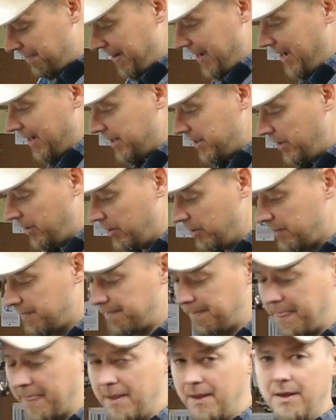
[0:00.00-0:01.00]
bag here
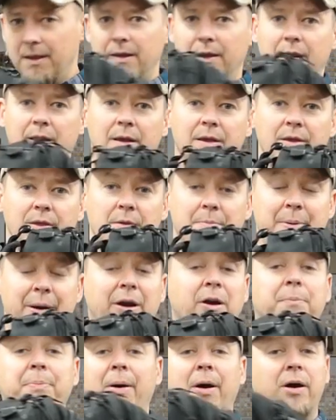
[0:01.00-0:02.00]
the
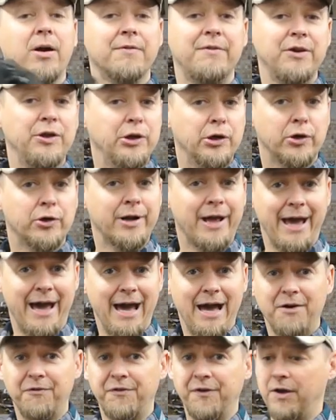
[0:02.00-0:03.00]
better part of a year and a
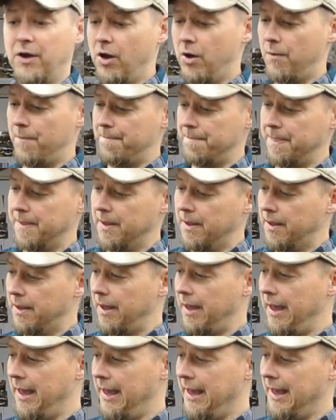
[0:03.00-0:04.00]
half ago.
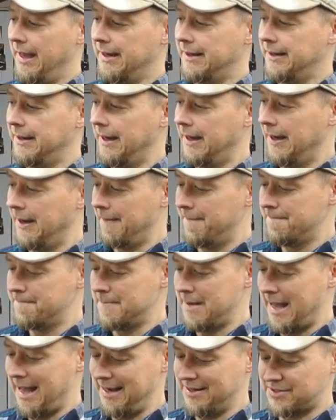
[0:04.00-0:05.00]
And um,
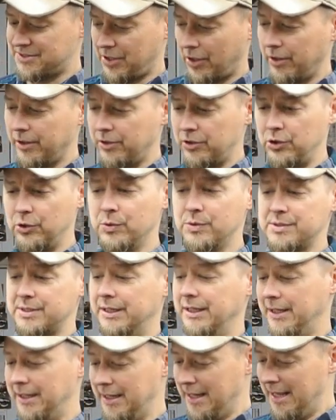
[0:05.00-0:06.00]
I started using
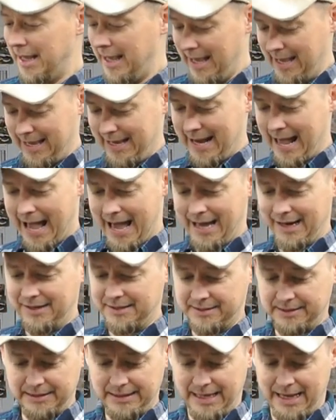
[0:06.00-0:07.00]
it. And
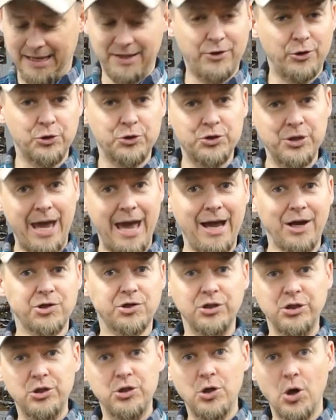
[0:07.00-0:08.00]
honestly, there's
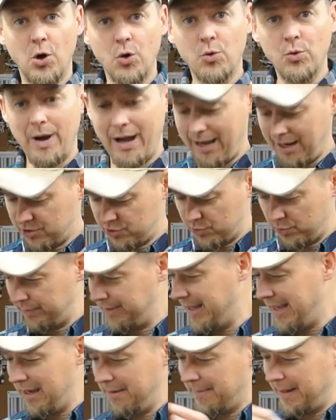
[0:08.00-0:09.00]
actually no actual
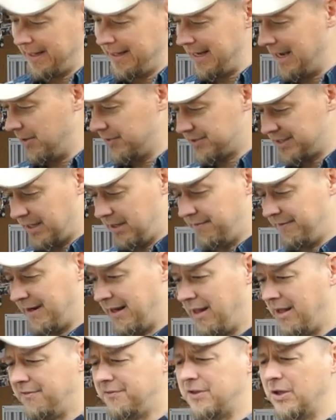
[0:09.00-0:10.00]
name on the outside of it.
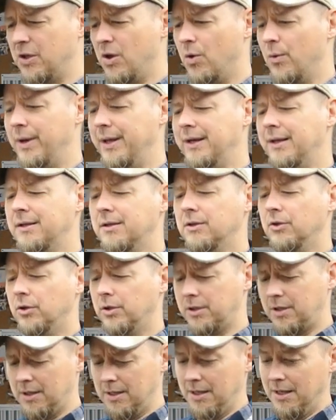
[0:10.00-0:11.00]
I'll have to go in it and
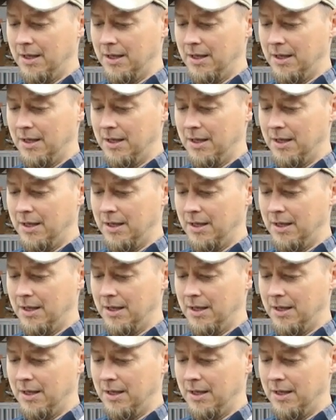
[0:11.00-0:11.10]
look.